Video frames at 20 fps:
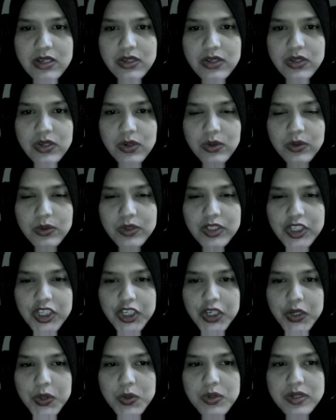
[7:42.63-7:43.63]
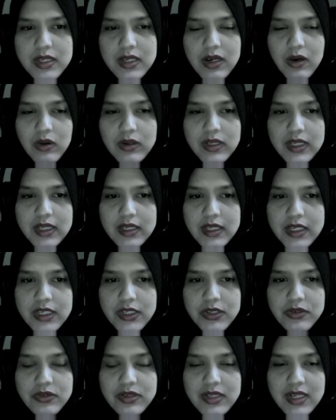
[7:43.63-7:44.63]
So, user only
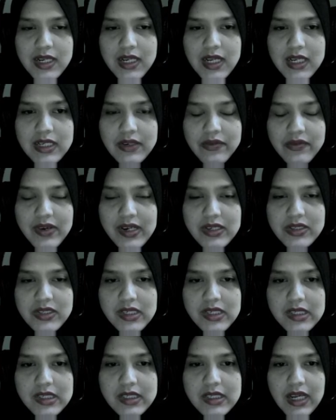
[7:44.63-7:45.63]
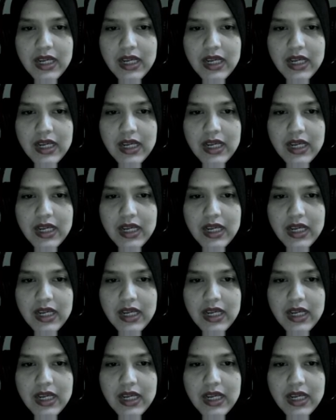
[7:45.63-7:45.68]
need to select the function